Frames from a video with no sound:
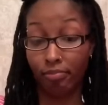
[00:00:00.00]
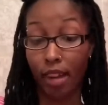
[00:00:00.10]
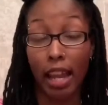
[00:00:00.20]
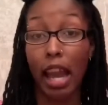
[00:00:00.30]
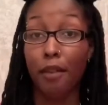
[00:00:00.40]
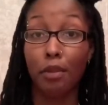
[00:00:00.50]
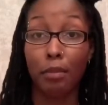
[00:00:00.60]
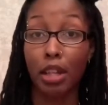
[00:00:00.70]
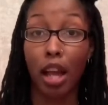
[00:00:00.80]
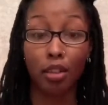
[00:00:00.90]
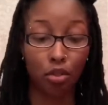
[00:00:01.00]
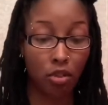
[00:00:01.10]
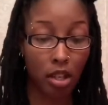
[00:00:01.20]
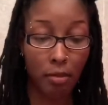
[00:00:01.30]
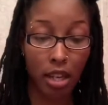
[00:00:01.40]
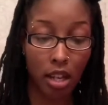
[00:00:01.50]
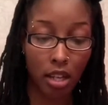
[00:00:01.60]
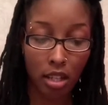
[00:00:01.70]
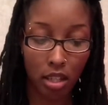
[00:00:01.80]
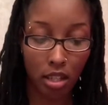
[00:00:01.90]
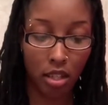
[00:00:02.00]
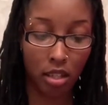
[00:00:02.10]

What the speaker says: I got from the Dollar Tree, to be honest.